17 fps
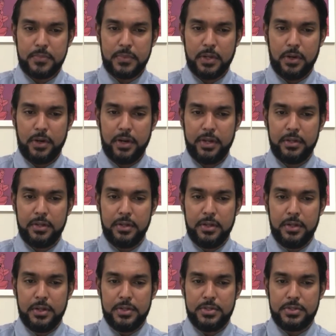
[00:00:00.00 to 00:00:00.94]
All right,
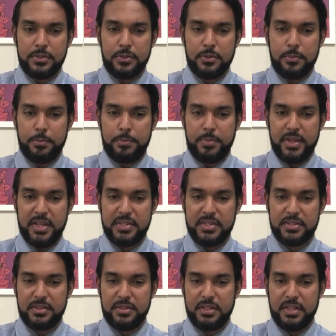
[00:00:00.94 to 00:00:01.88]
so
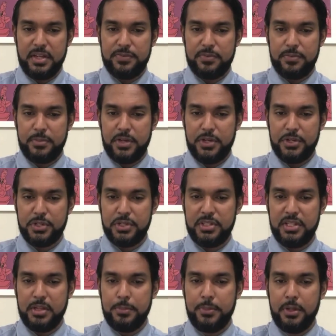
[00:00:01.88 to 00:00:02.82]
based on the information in the
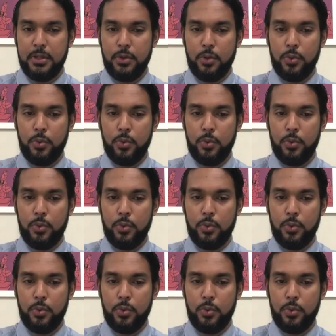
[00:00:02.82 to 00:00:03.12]
table below,